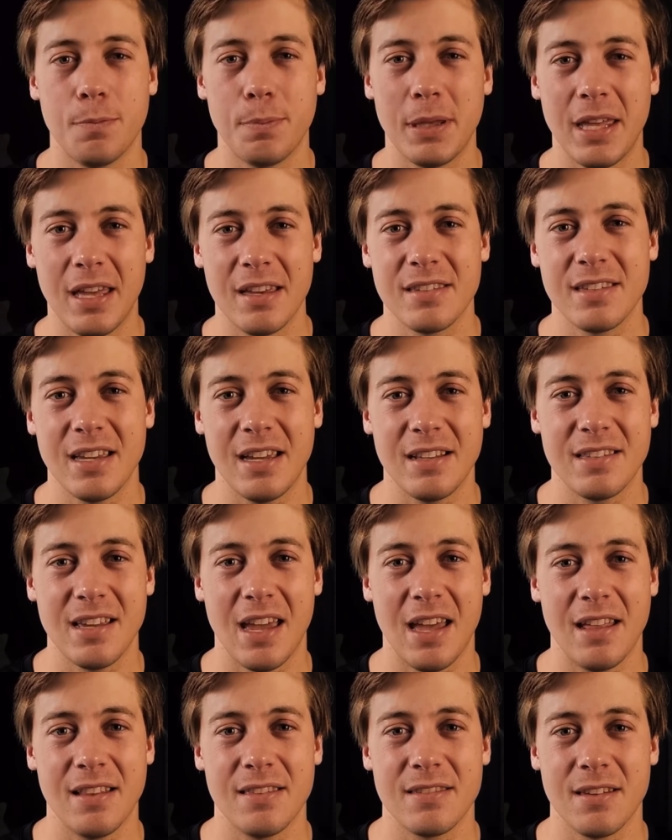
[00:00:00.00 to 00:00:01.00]
do
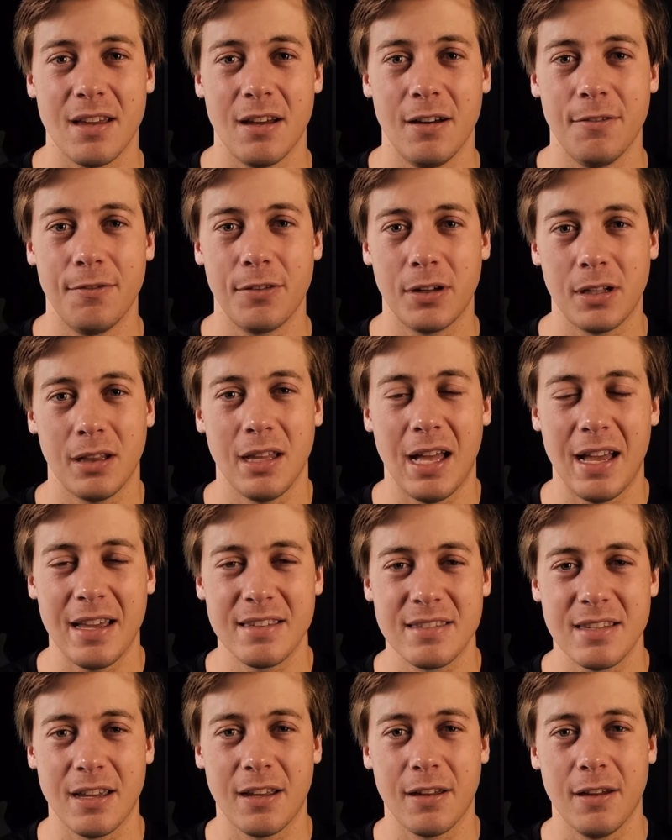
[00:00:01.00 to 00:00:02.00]
PSA 10s of
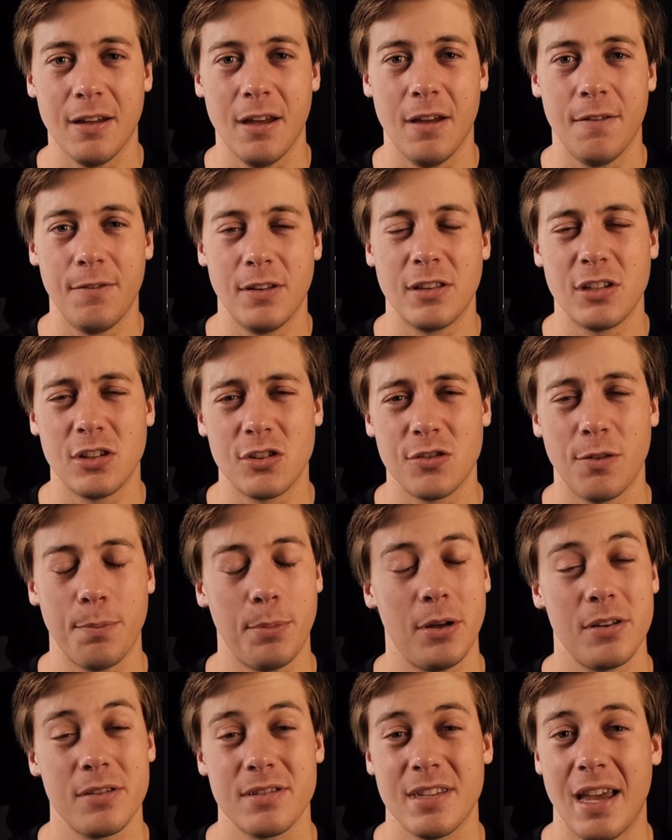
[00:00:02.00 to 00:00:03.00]
classic
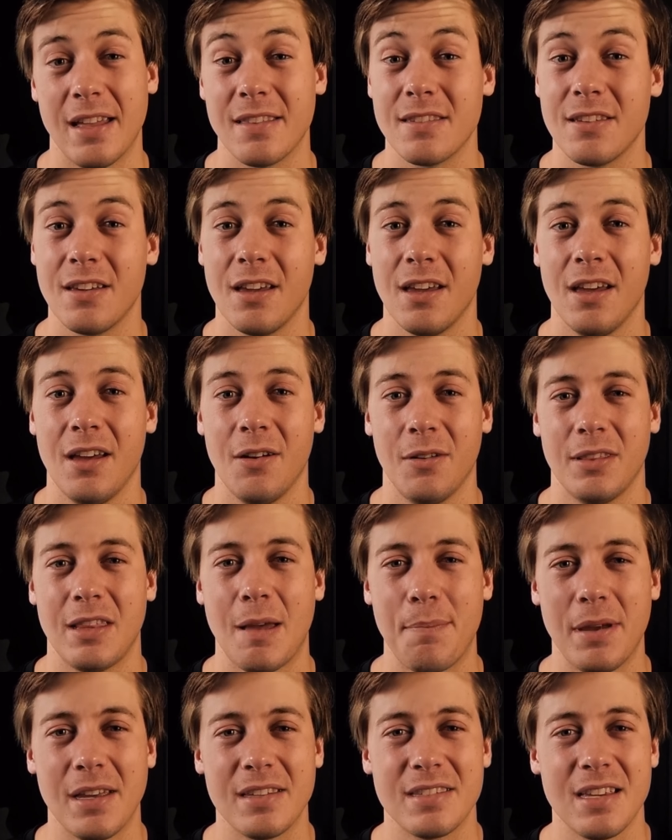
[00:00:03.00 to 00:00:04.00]
vintage football sets.
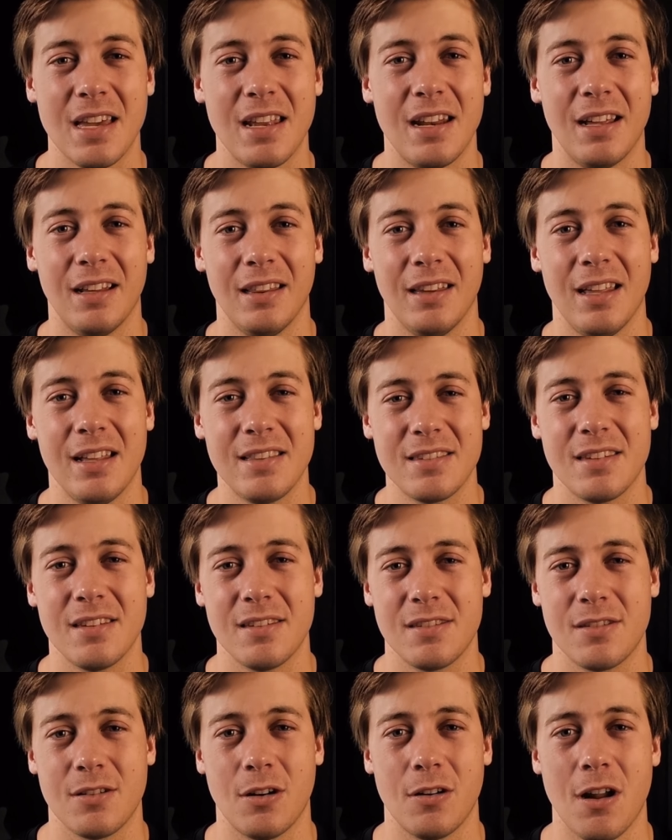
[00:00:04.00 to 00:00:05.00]
That being said,
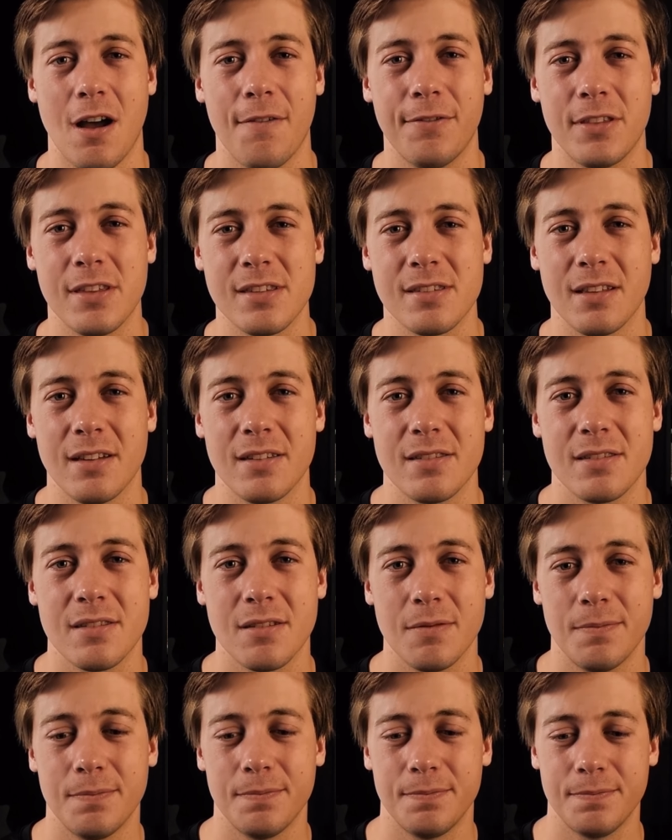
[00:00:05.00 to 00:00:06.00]
let's start off this
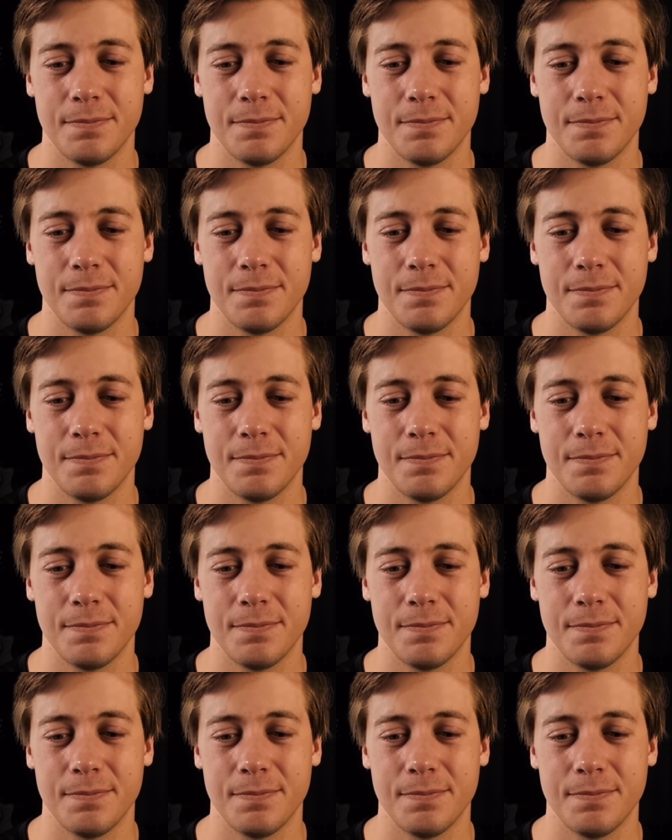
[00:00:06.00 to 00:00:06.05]
list.